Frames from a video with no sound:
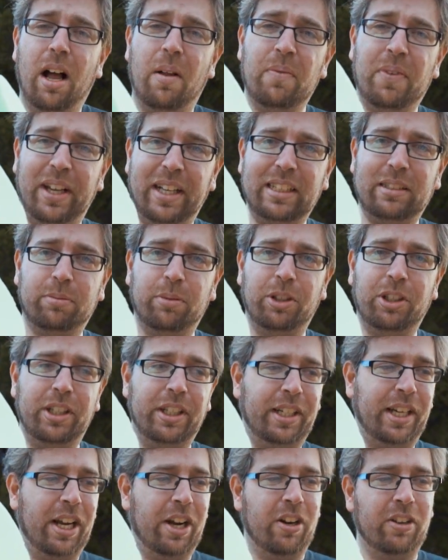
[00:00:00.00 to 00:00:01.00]
These will
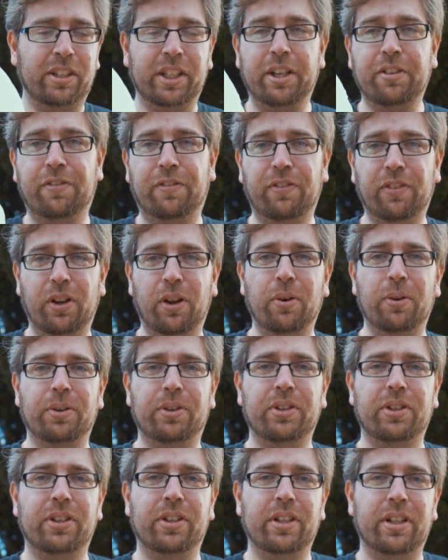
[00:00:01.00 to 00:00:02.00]
inherently float.
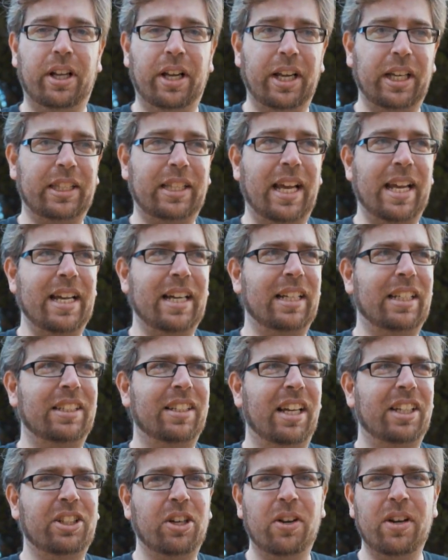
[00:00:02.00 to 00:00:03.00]
Like they
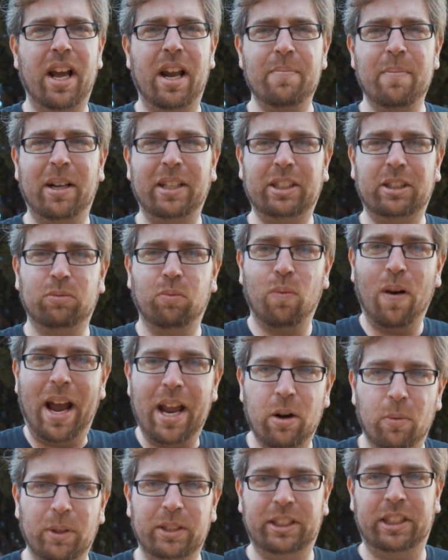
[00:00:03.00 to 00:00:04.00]
don't add much
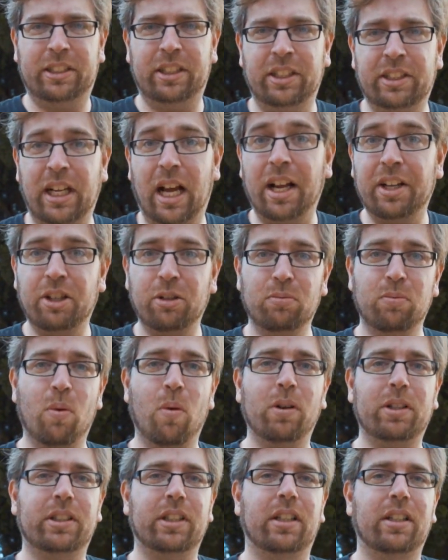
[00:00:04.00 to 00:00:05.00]
weight or resistance
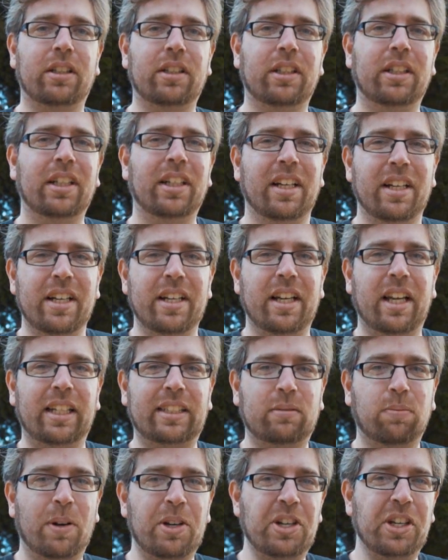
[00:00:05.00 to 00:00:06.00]
underwater.
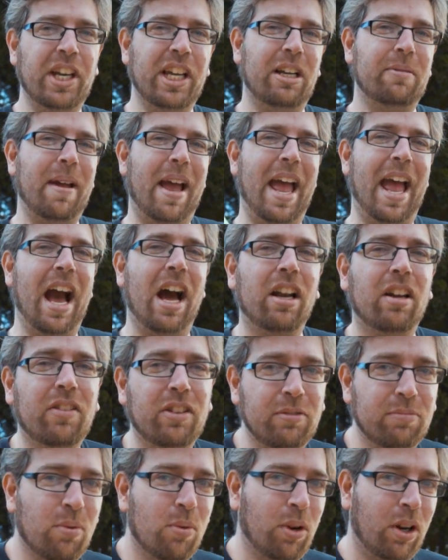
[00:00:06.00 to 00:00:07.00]
It's when you get them out of
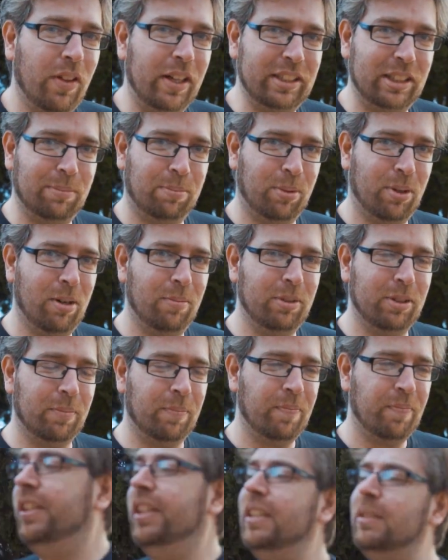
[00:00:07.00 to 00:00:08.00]
the water that's the problem.
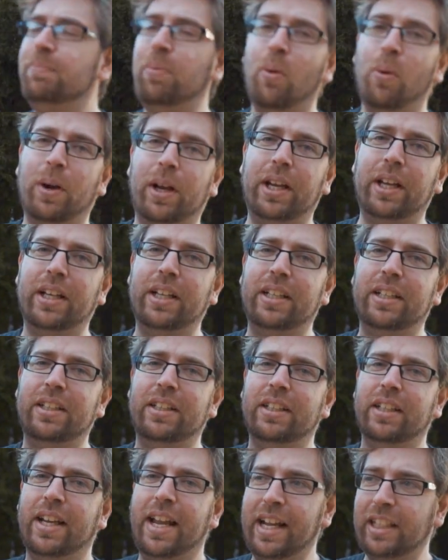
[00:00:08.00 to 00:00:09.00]
This boy
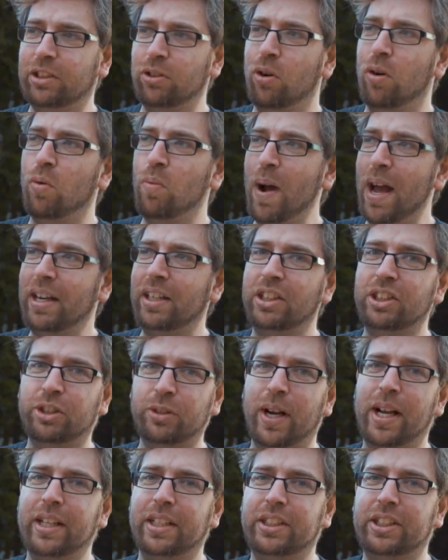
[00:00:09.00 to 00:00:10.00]
gets all wet and
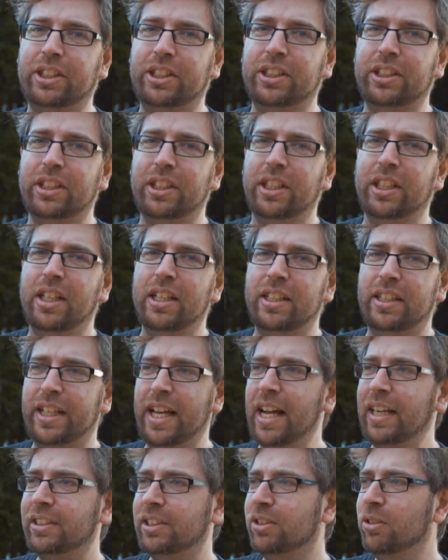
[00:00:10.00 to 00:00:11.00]
drenched. The
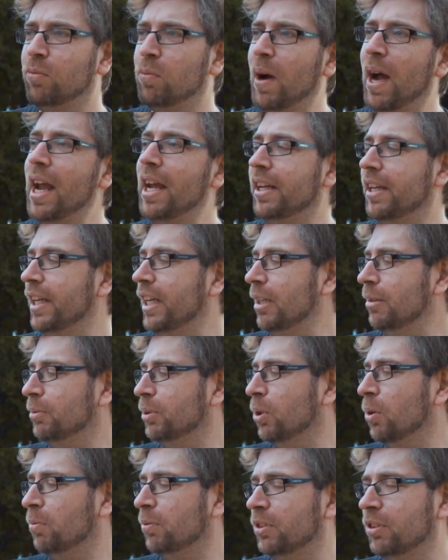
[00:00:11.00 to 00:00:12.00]
extra weight he
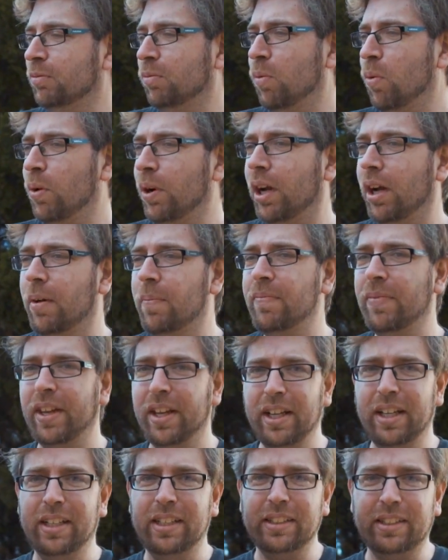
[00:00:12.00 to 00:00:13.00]
absorbs from the water,
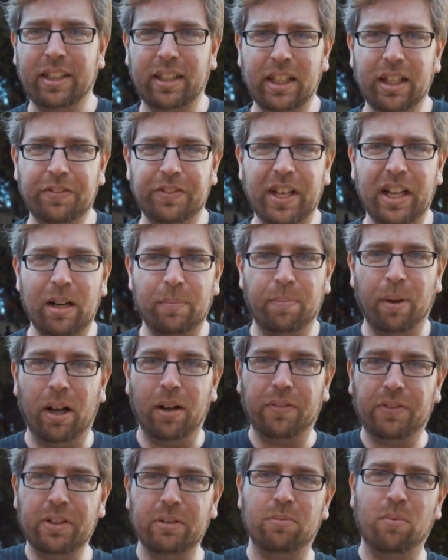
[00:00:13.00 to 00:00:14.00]
to lift that
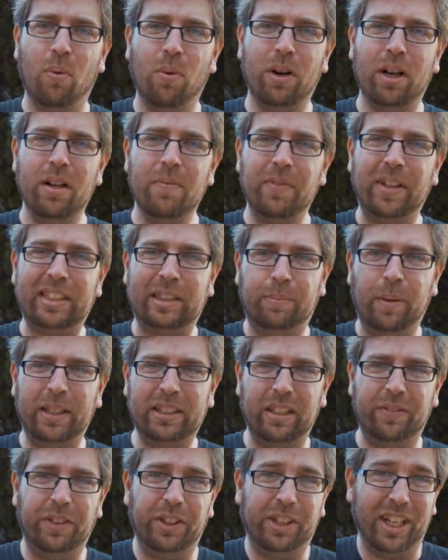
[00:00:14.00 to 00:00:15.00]
above the water,
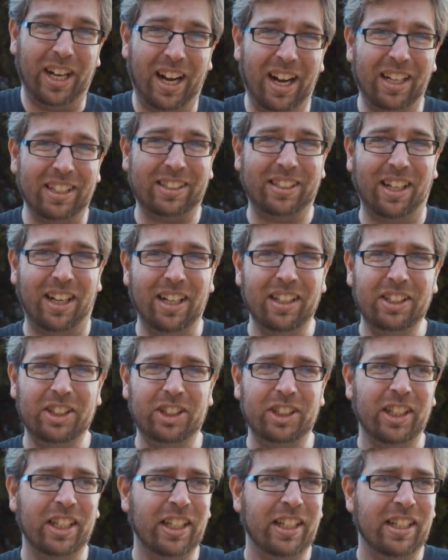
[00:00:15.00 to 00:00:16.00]
especially if you can't
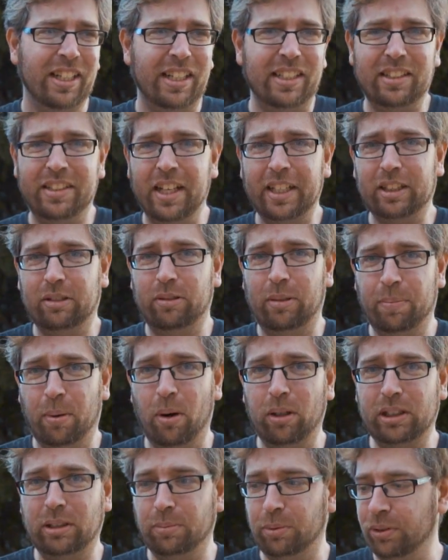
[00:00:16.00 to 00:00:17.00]
touch, is next to
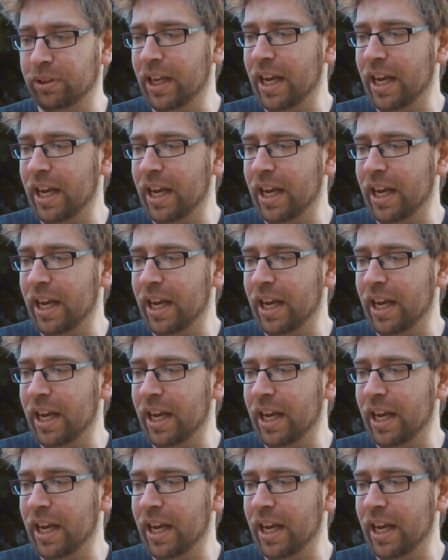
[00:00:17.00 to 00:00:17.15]
impossible.